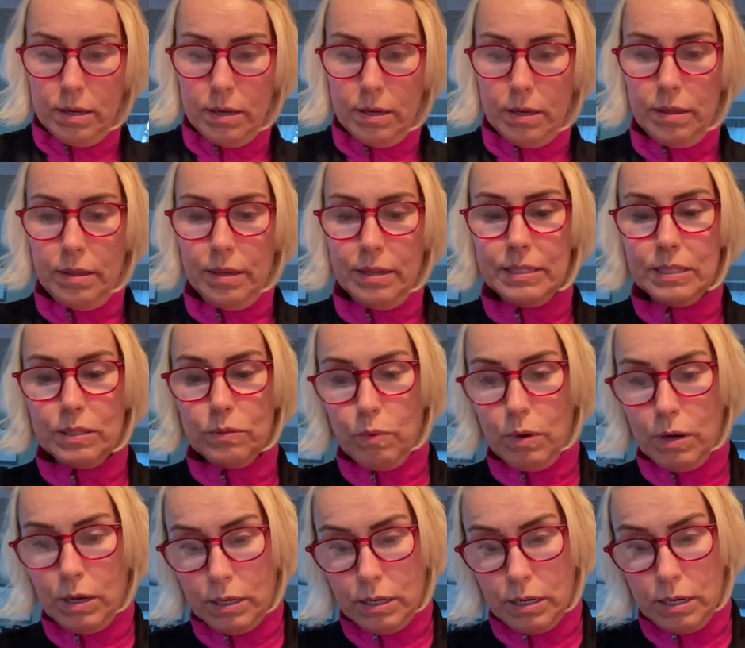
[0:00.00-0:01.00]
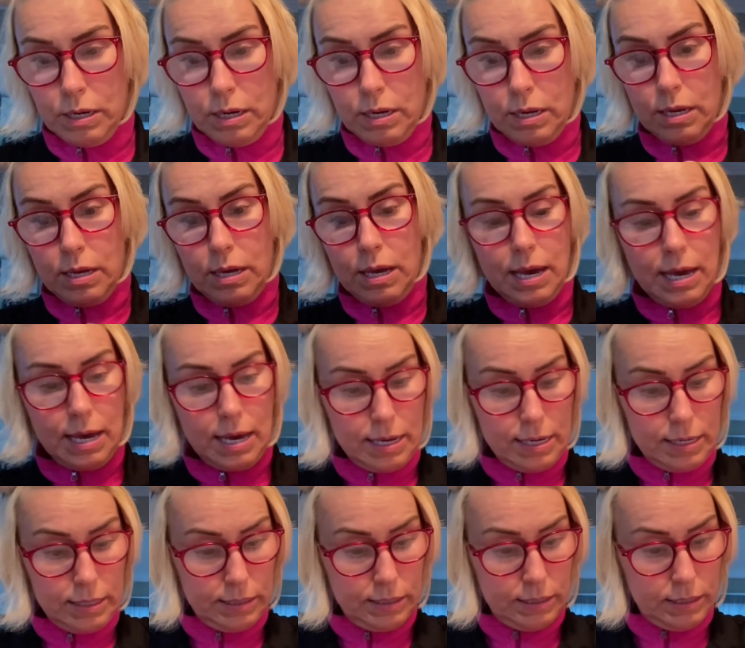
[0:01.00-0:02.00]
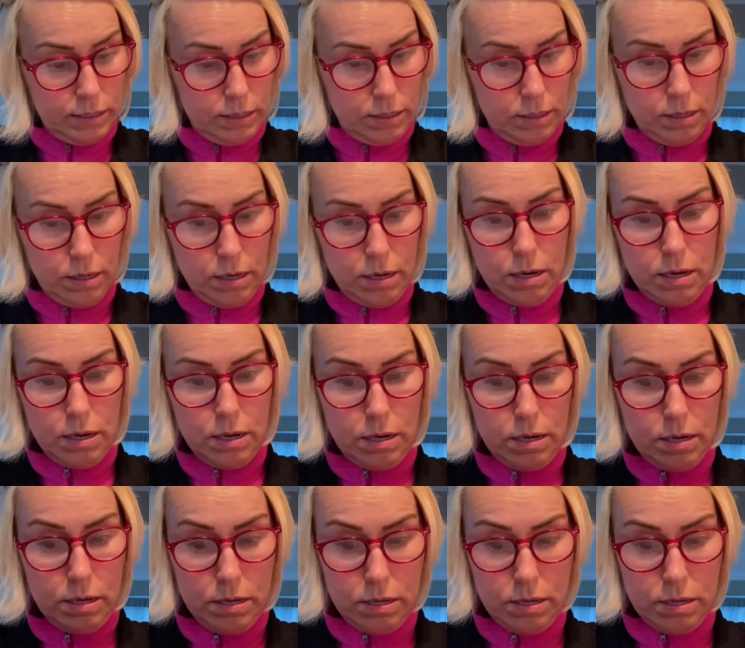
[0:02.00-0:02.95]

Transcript: This one has a